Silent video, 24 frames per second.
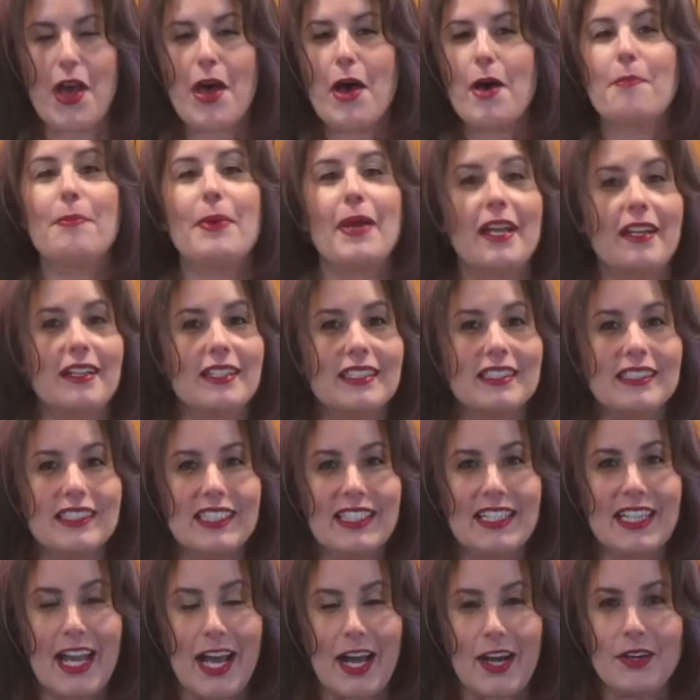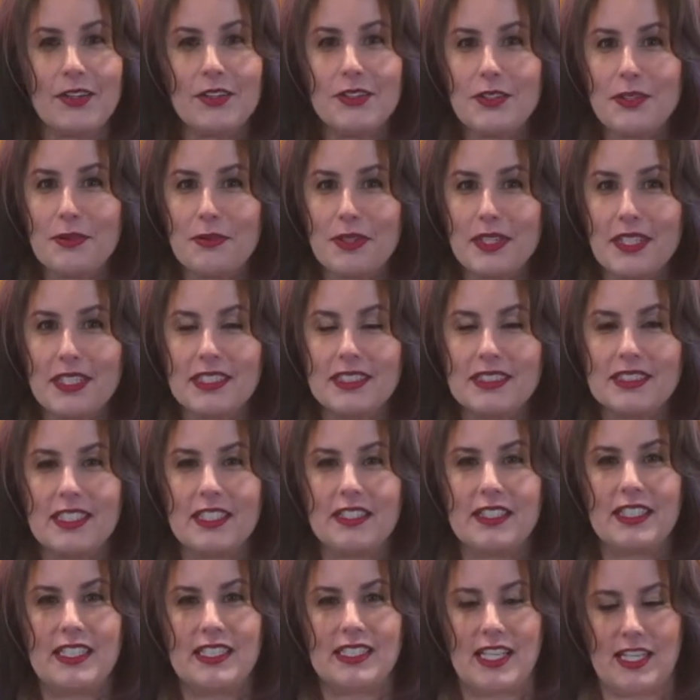Apparently out in the world there
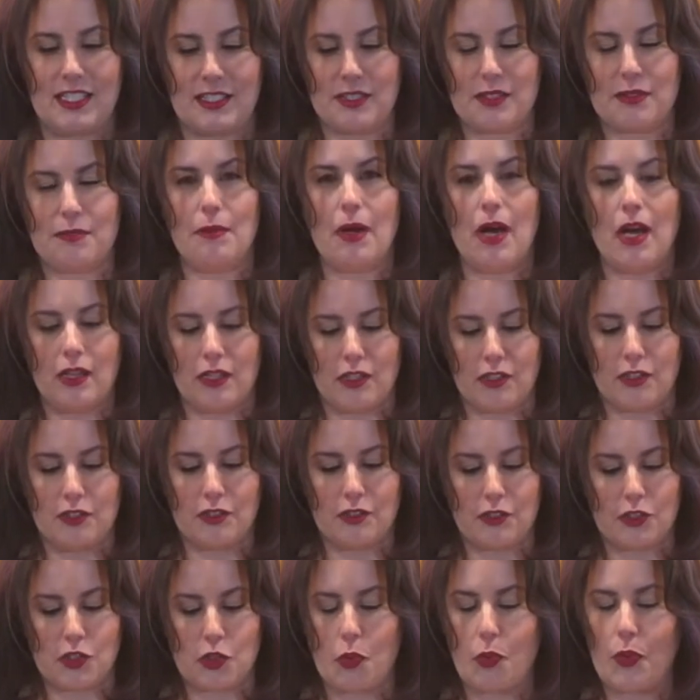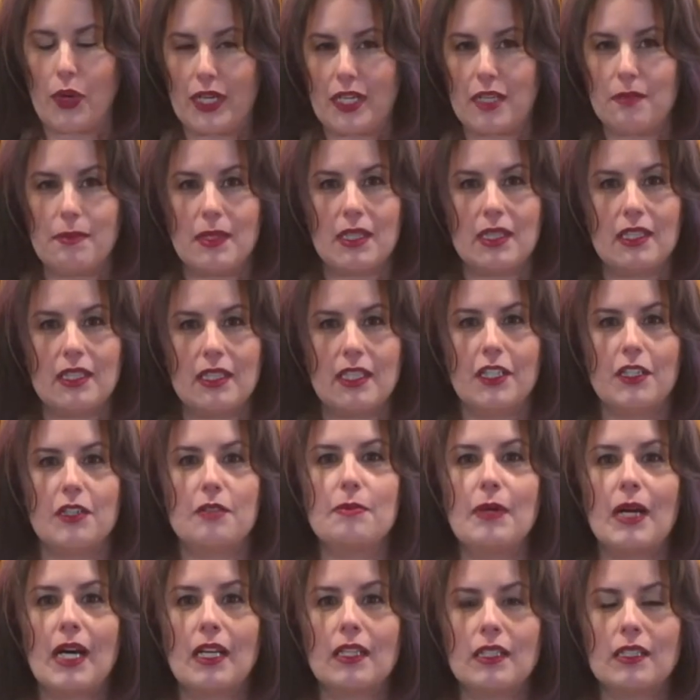is a smaller 20 milliliter
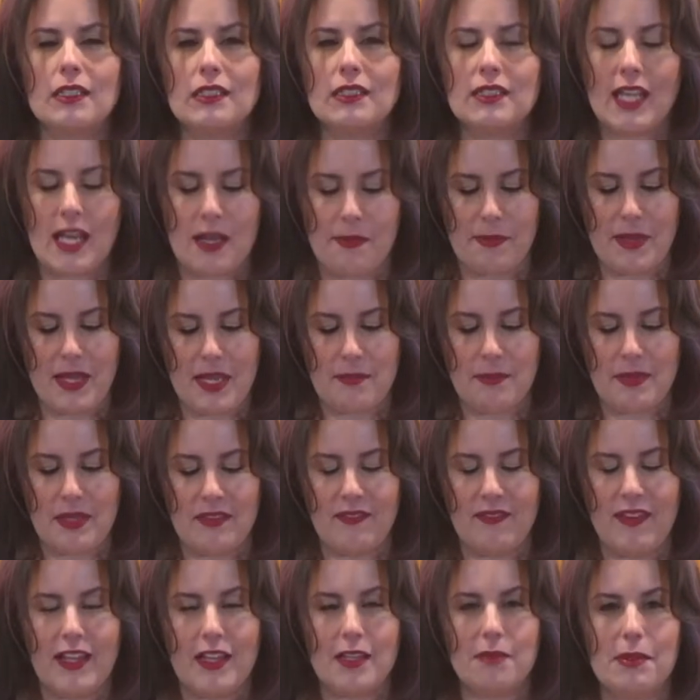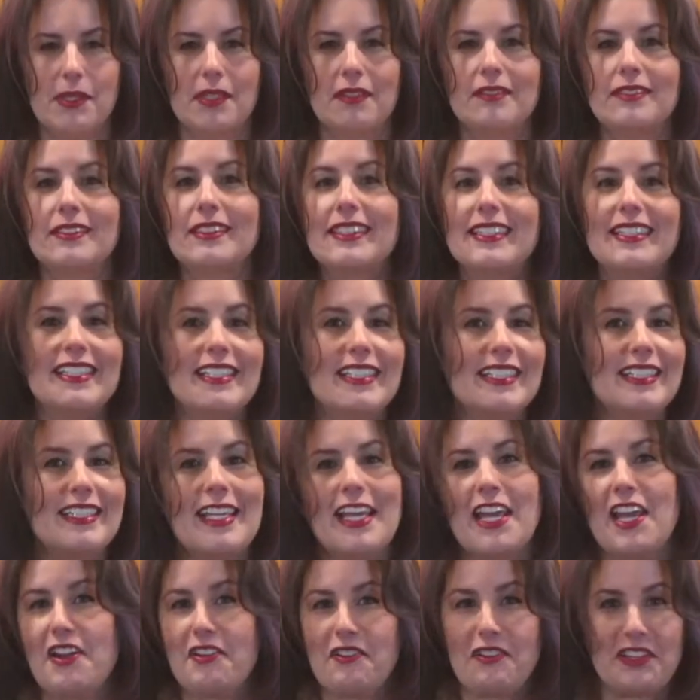bottle that may be available.
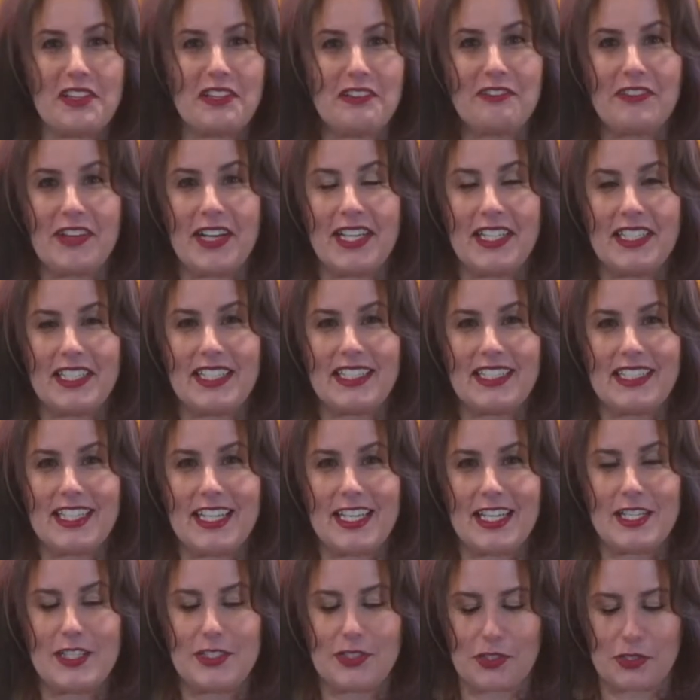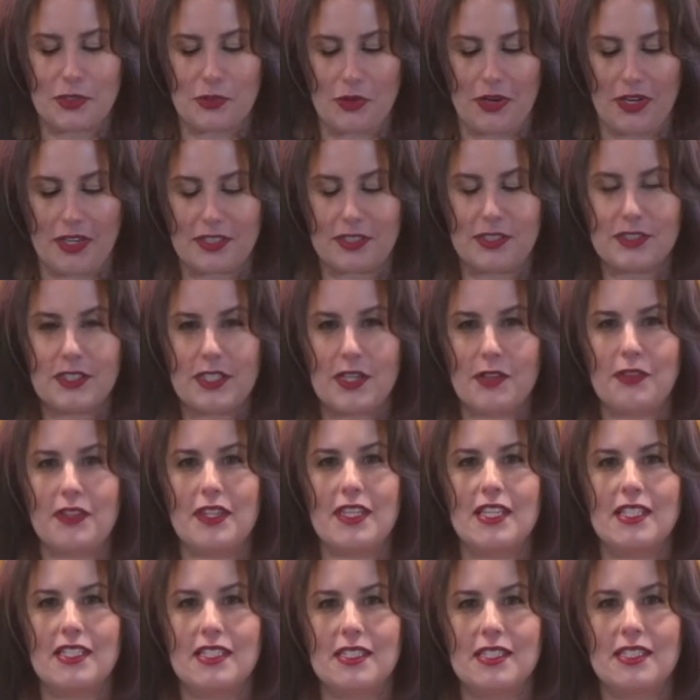Can't really find it in a store. So
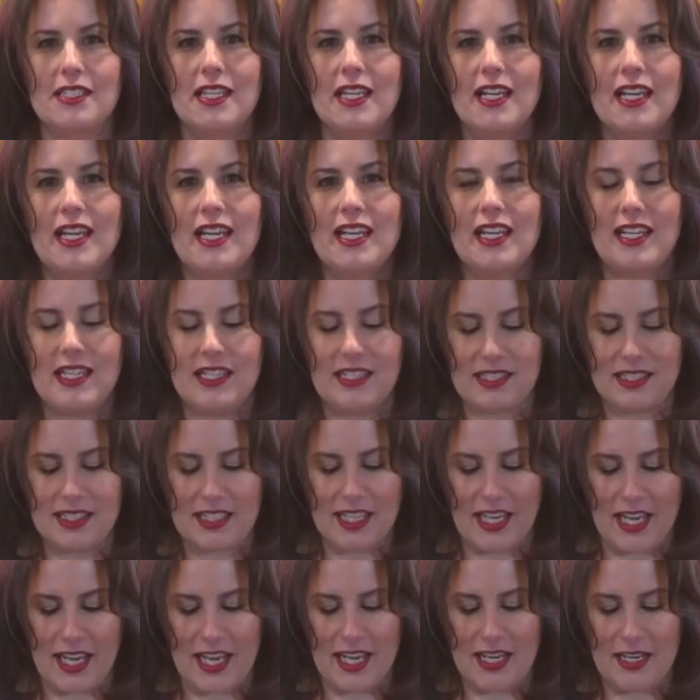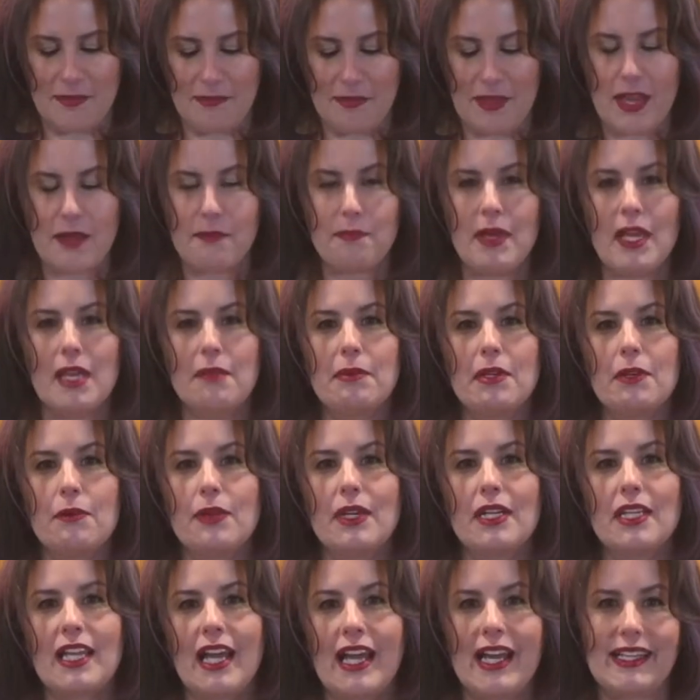this is the item that made me
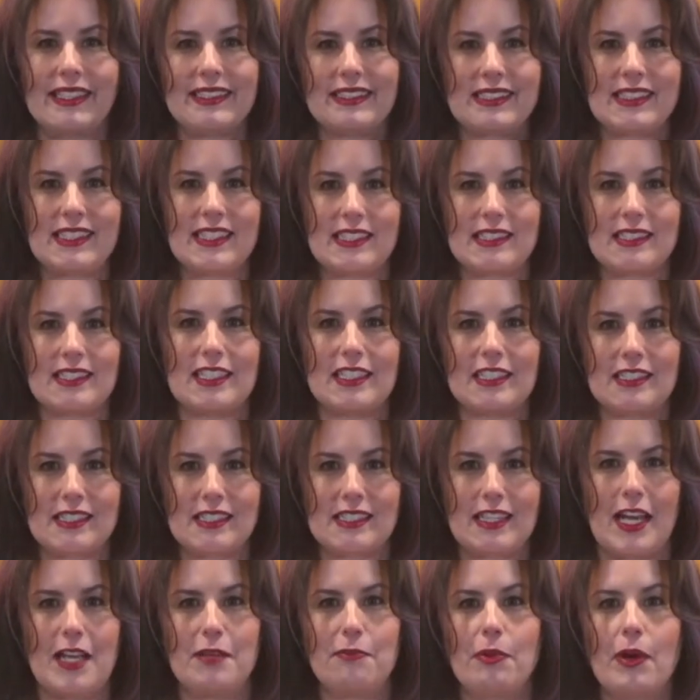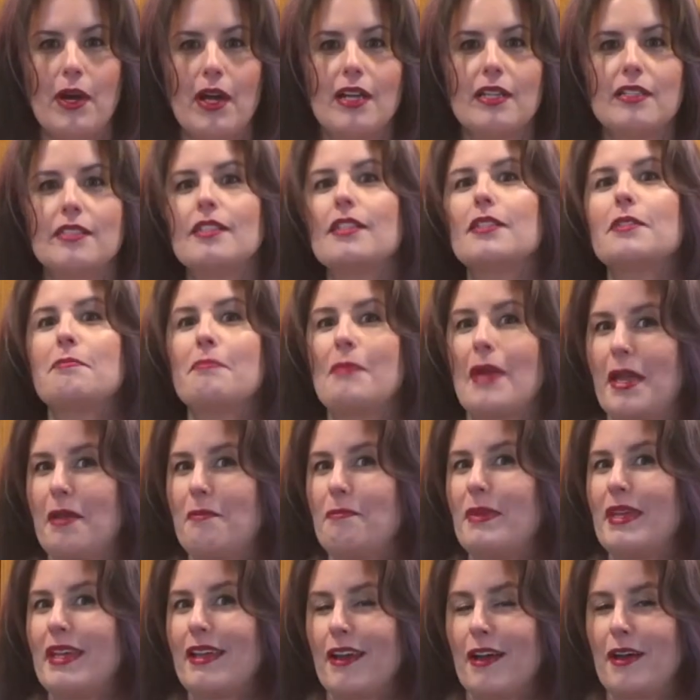realize this little side project may
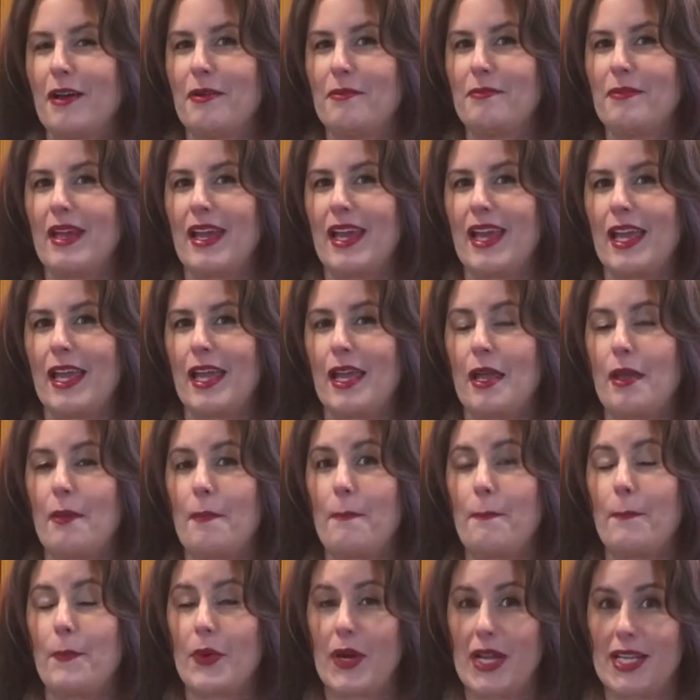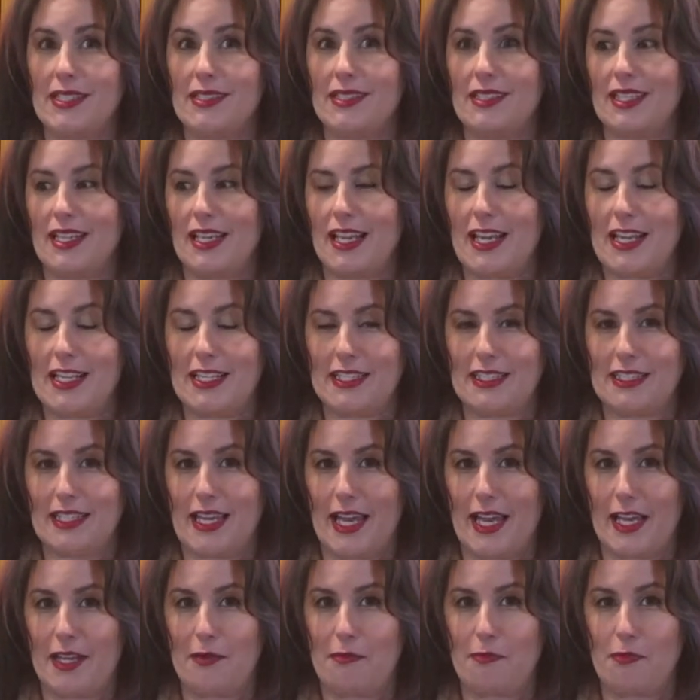become a pricey
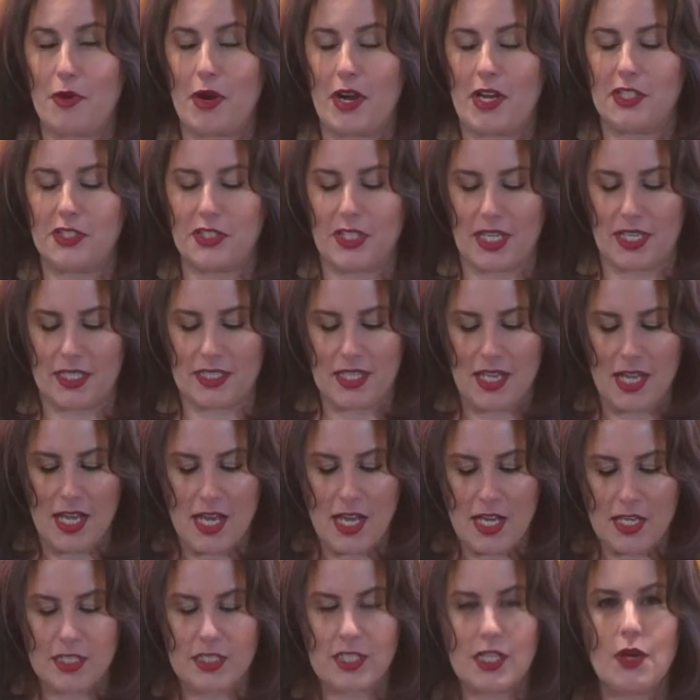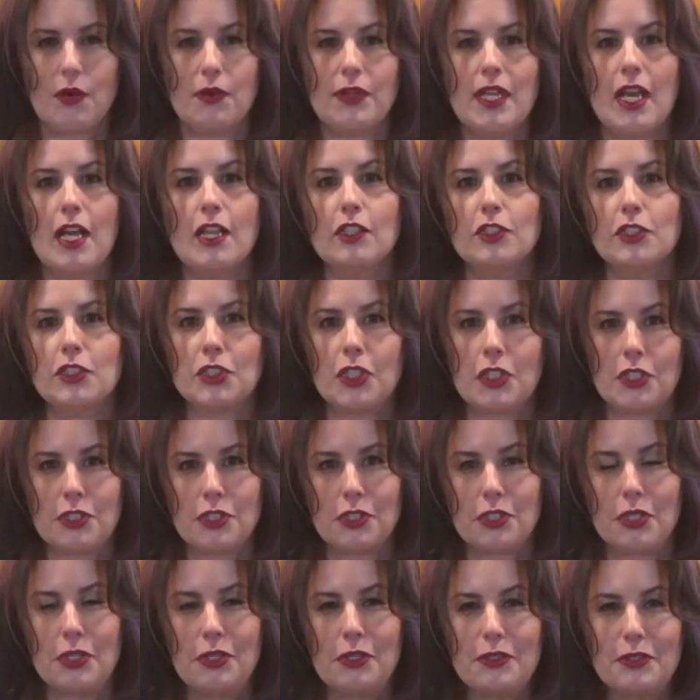side project. So yellow
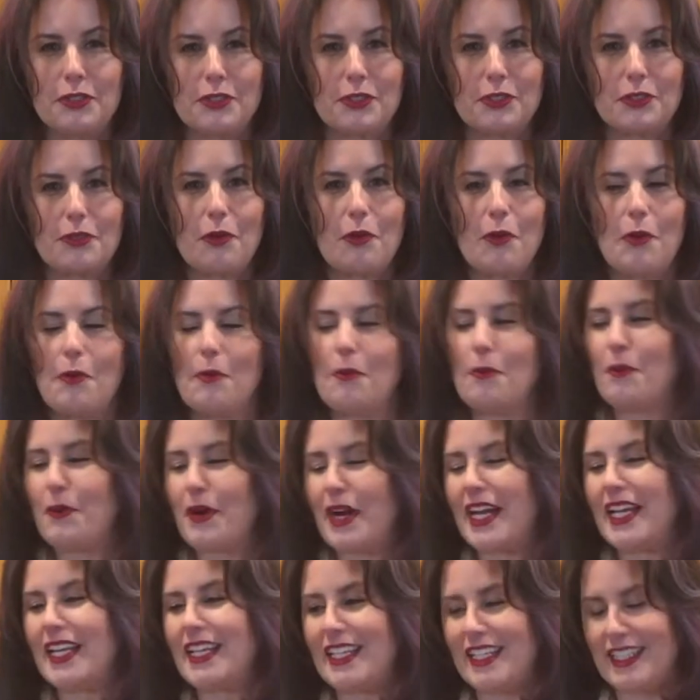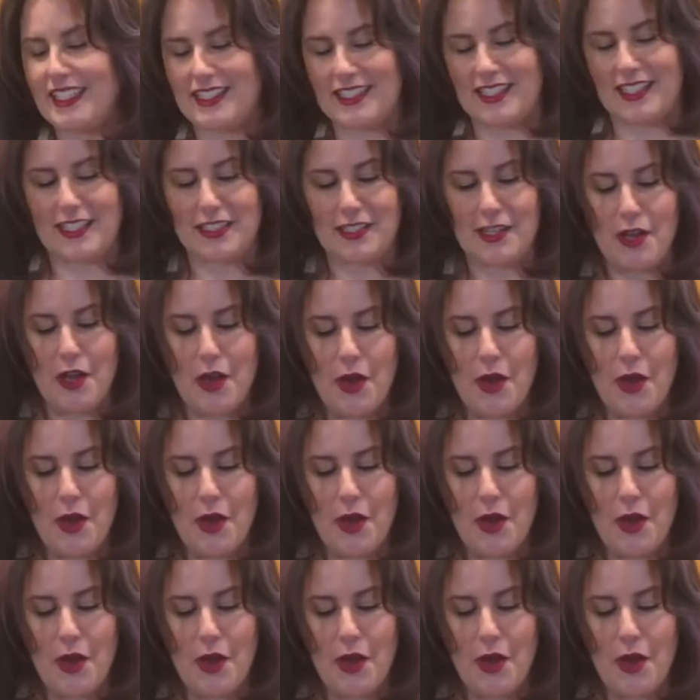chartreuse, what is it?